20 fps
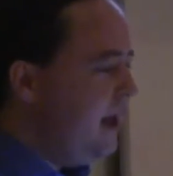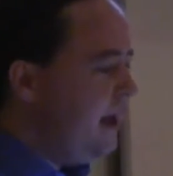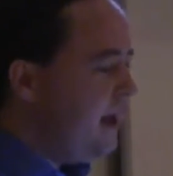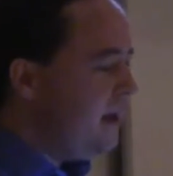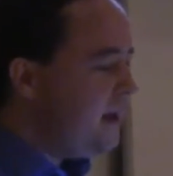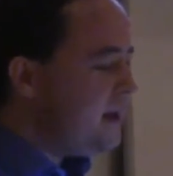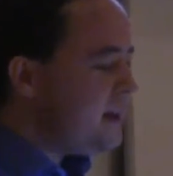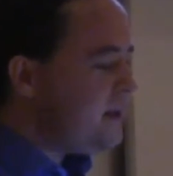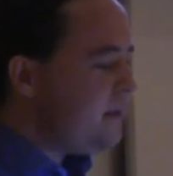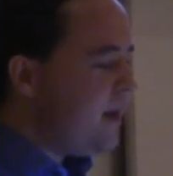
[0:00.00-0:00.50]

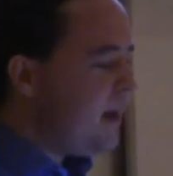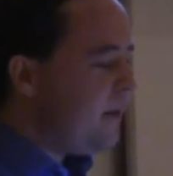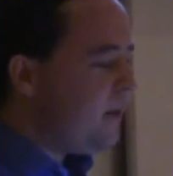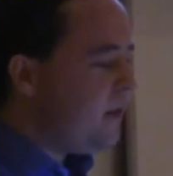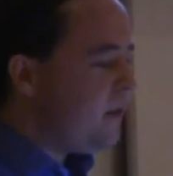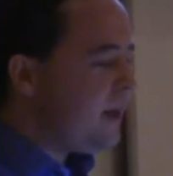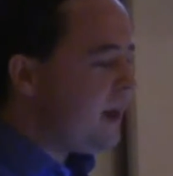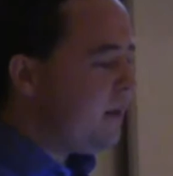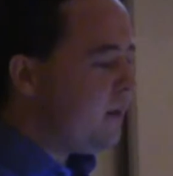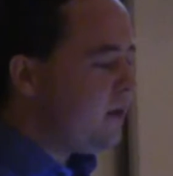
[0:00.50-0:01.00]
In this
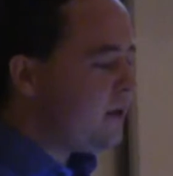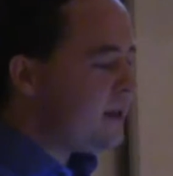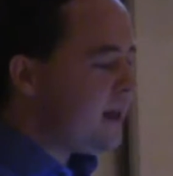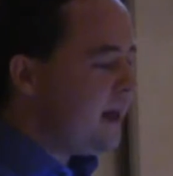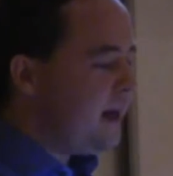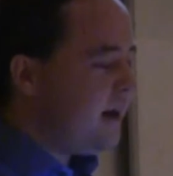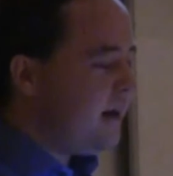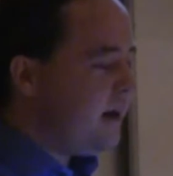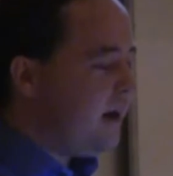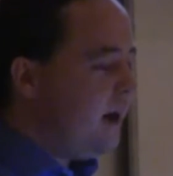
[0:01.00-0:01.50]
paper, they
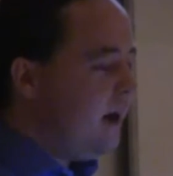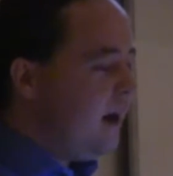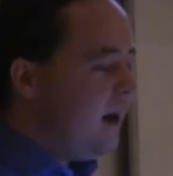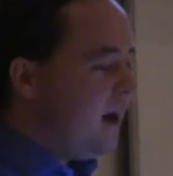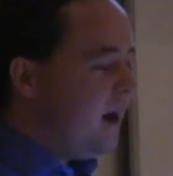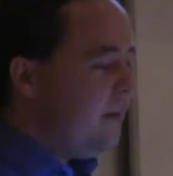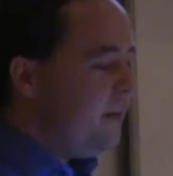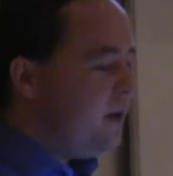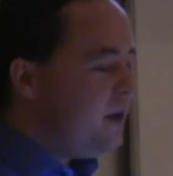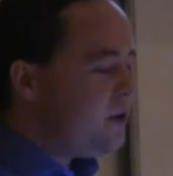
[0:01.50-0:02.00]
presented
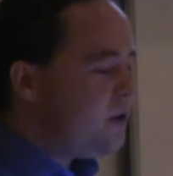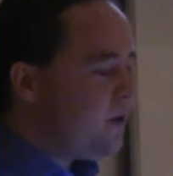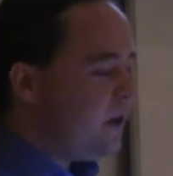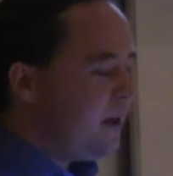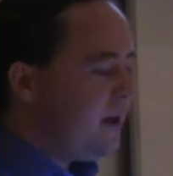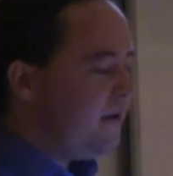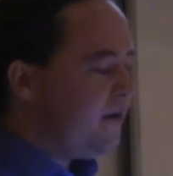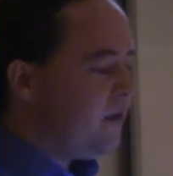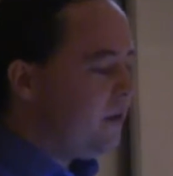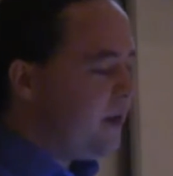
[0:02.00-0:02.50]
a mutual
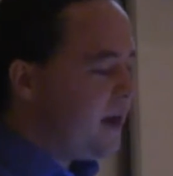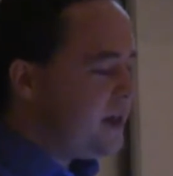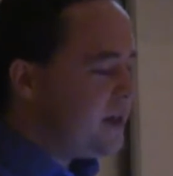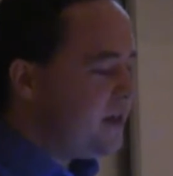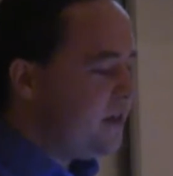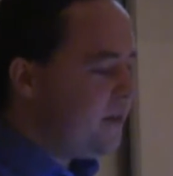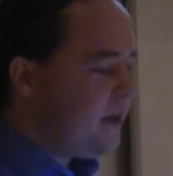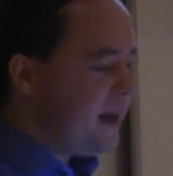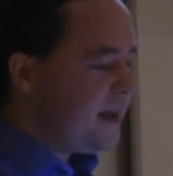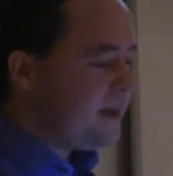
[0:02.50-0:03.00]

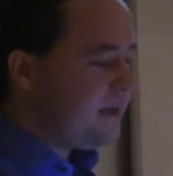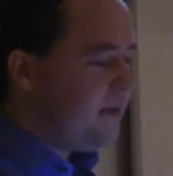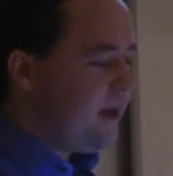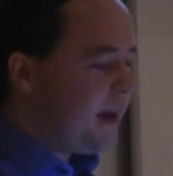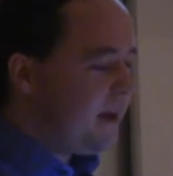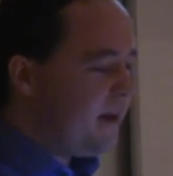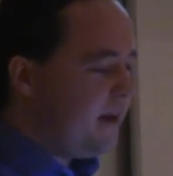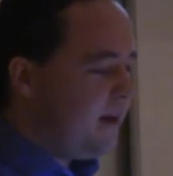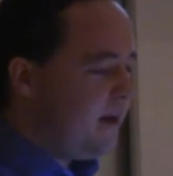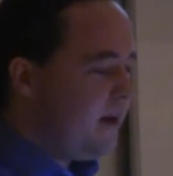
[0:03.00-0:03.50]
information-based
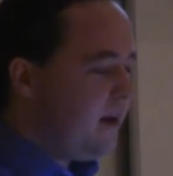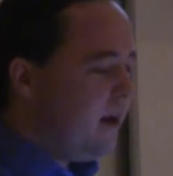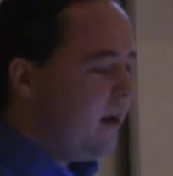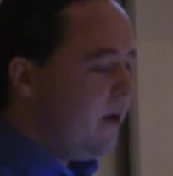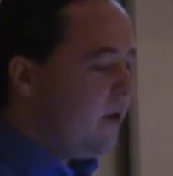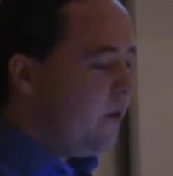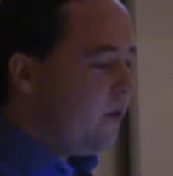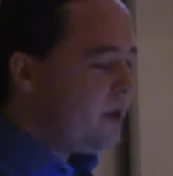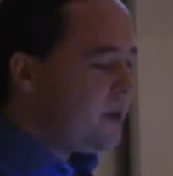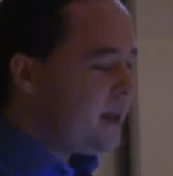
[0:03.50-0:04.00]
method,
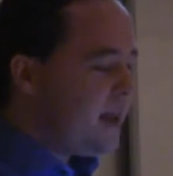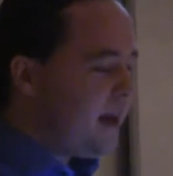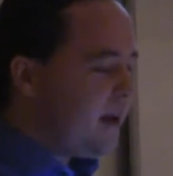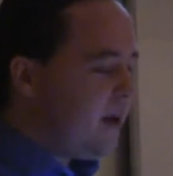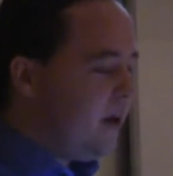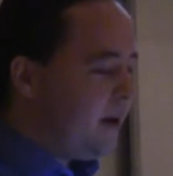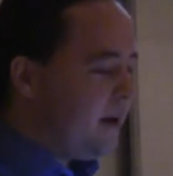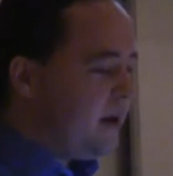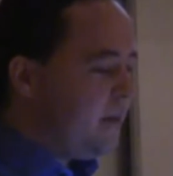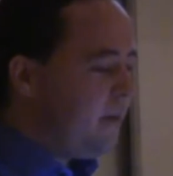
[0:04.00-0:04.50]
which they
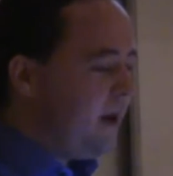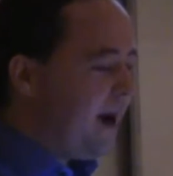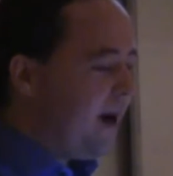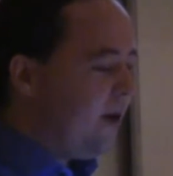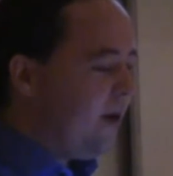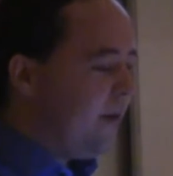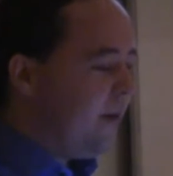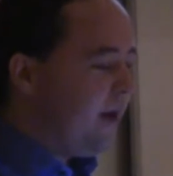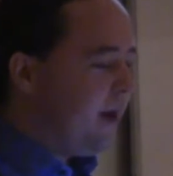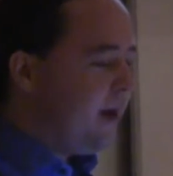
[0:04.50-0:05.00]
called
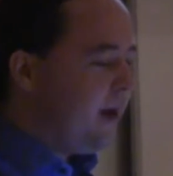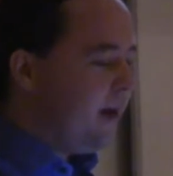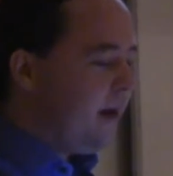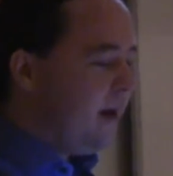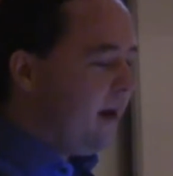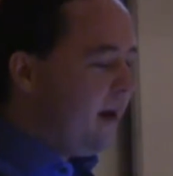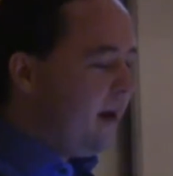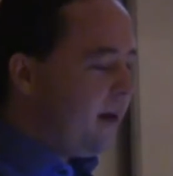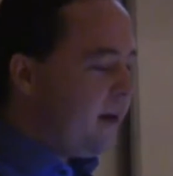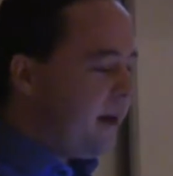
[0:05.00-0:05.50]
empowerment,
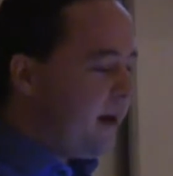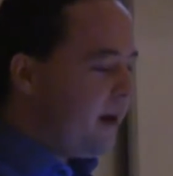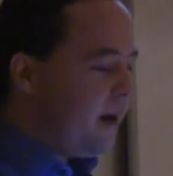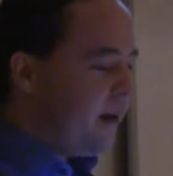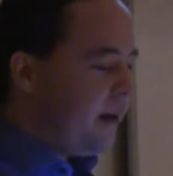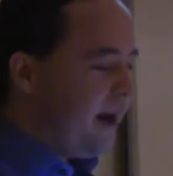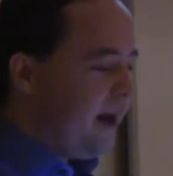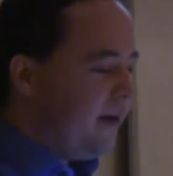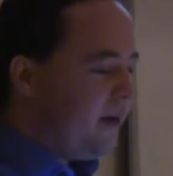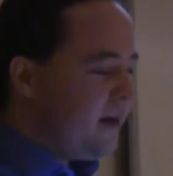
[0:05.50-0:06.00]
that
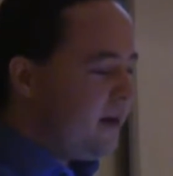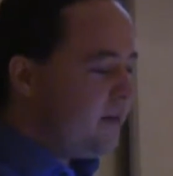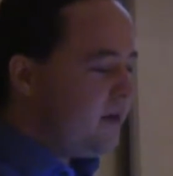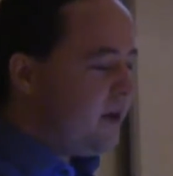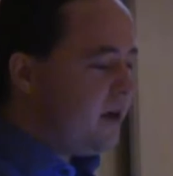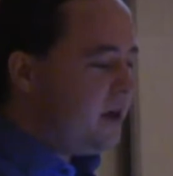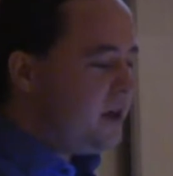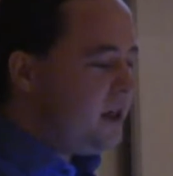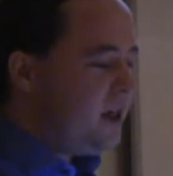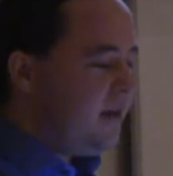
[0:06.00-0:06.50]
allowed them
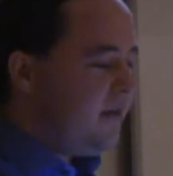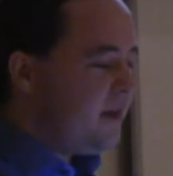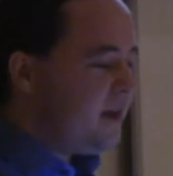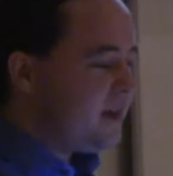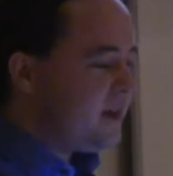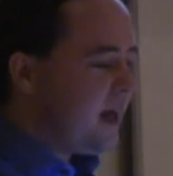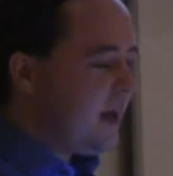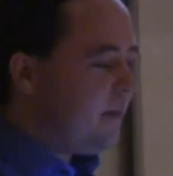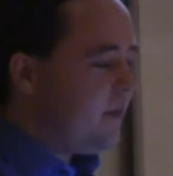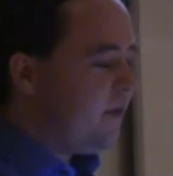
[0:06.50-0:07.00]
to achieve this
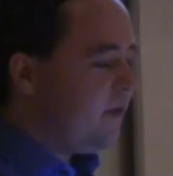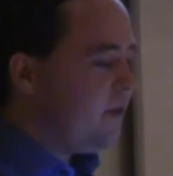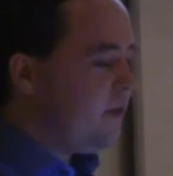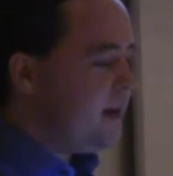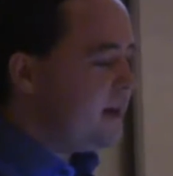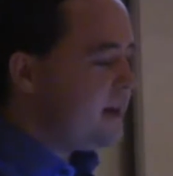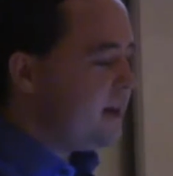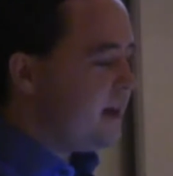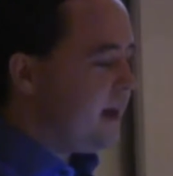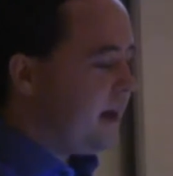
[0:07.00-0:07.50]
type of
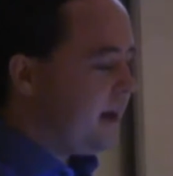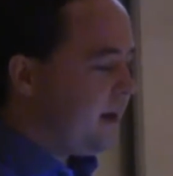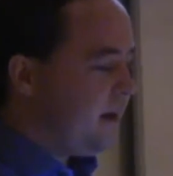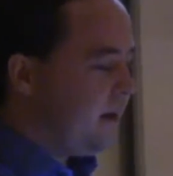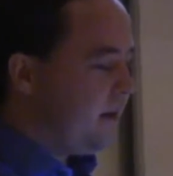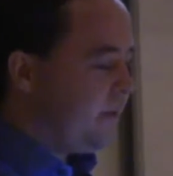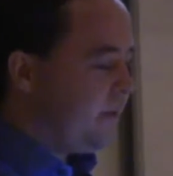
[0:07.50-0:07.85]
reasoning.